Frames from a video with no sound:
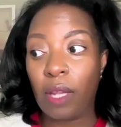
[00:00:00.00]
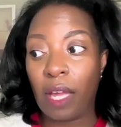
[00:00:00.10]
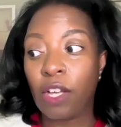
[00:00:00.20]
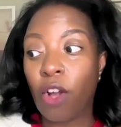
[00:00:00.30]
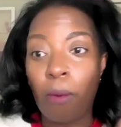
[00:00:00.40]

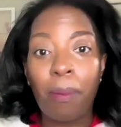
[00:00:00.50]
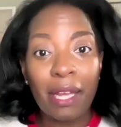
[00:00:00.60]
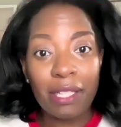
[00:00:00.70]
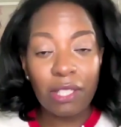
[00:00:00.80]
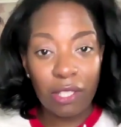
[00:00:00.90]
Like, go
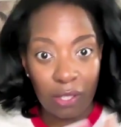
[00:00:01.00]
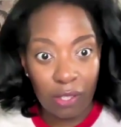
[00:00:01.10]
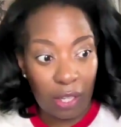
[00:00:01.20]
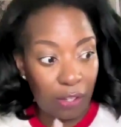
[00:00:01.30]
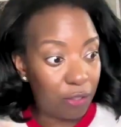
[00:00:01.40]
back
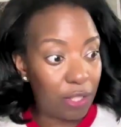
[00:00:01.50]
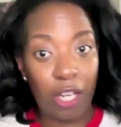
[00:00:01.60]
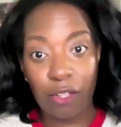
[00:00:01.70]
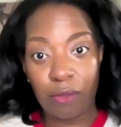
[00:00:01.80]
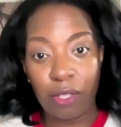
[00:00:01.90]
to like your
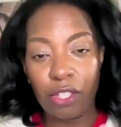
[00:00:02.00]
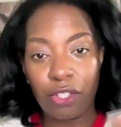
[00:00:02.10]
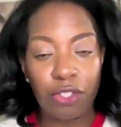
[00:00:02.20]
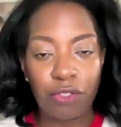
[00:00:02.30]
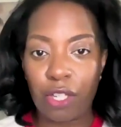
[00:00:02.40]
schedule. Look
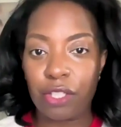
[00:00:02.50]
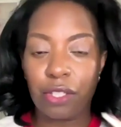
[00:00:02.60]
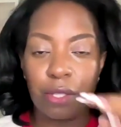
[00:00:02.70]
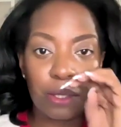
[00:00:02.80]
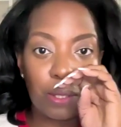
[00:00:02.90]
at your
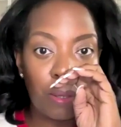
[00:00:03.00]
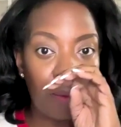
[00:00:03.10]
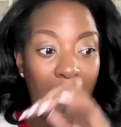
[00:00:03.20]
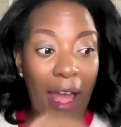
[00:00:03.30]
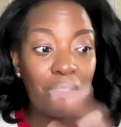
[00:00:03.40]
structure. Do
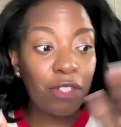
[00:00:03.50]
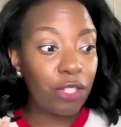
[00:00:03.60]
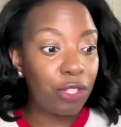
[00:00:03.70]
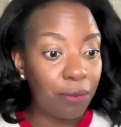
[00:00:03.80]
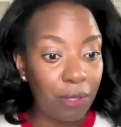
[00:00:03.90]
you have a
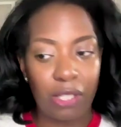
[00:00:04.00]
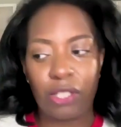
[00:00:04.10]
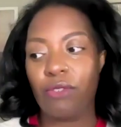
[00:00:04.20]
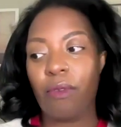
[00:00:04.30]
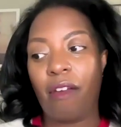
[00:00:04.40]
to-do
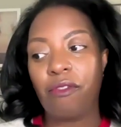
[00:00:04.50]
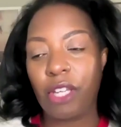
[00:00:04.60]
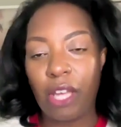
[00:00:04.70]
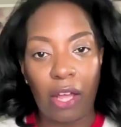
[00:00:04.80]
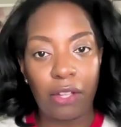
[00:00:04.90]
list? Do you have
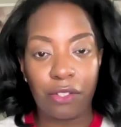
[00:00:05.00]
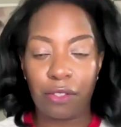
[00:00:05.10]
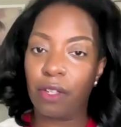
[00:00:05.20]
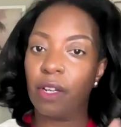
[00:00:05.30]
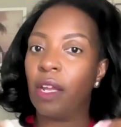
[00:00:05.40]
your
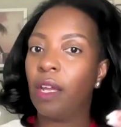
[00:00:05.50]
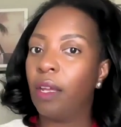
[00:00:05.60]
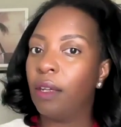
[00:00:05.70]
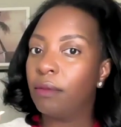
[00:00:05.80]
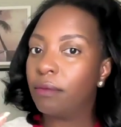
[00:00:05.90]
calendar?
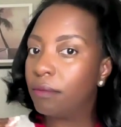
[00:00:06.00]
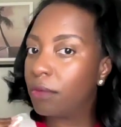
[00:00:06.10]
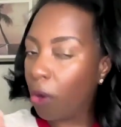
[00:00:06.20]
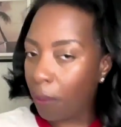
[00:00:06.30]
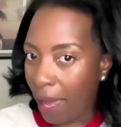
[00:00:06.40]

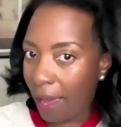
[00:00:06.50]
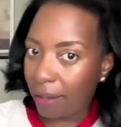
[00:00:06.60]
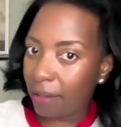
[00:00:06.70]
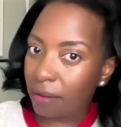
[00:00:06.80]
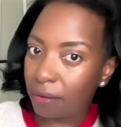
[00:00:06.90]
Go back.